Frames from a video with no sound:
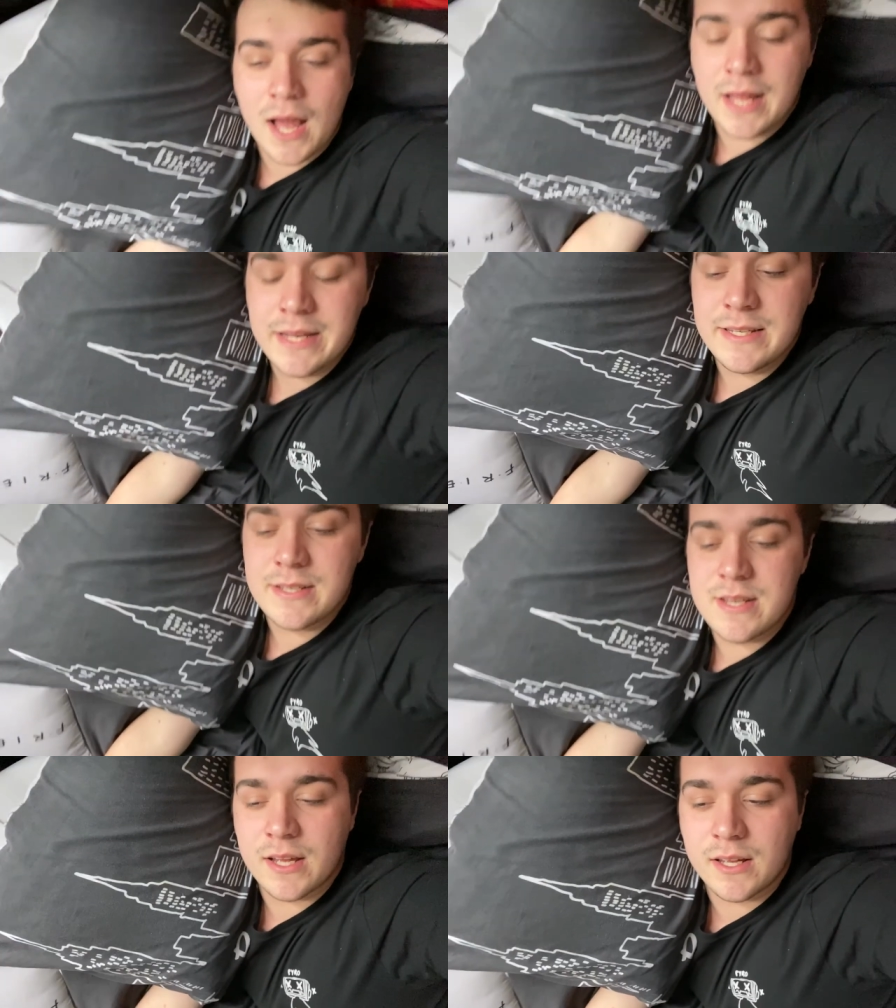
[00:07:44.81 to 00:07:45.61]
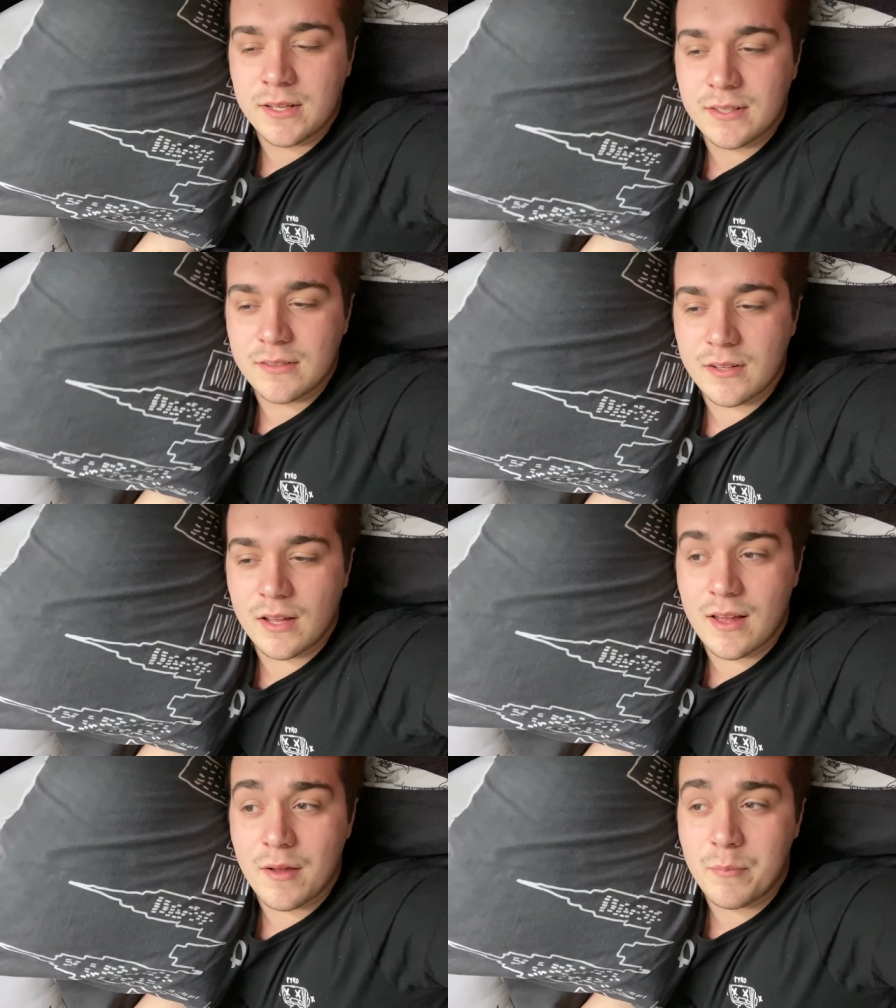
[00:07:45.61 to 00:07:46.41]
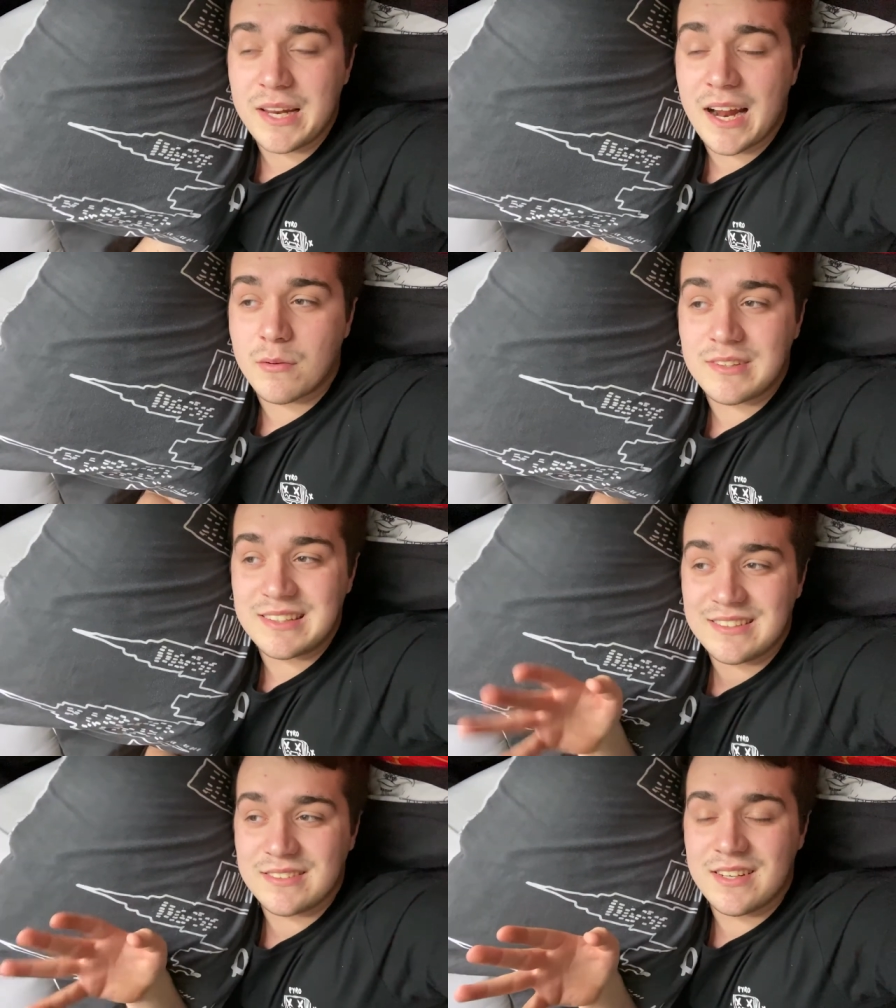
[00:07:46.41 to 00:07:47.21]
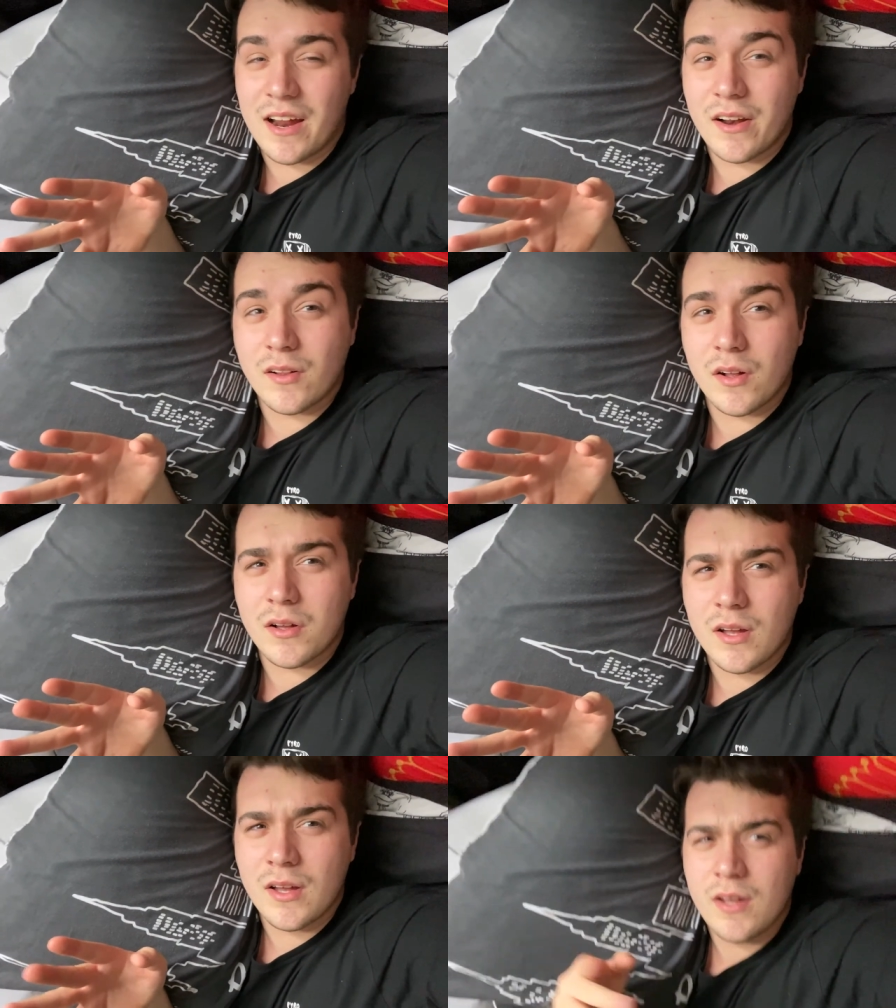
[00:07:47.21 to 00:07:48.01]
and I've been out since 9 o'clock.